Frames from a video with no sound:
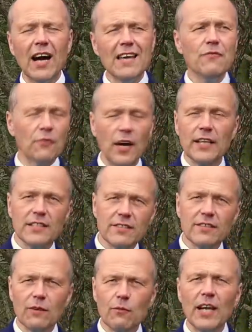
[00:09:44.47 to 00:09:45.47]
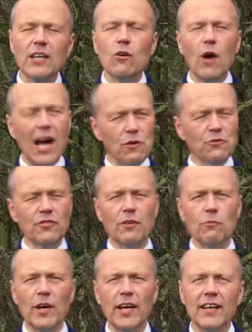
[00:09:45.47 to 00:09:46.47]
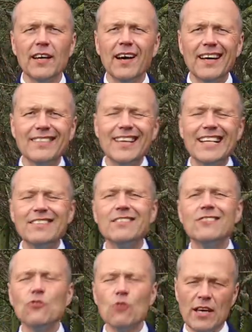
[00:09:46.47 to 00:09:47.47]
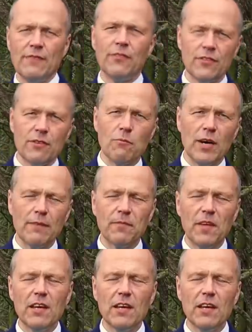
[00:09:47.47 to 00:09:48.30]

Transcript: I find that when I go out somewhere, I tend to drive somewhere.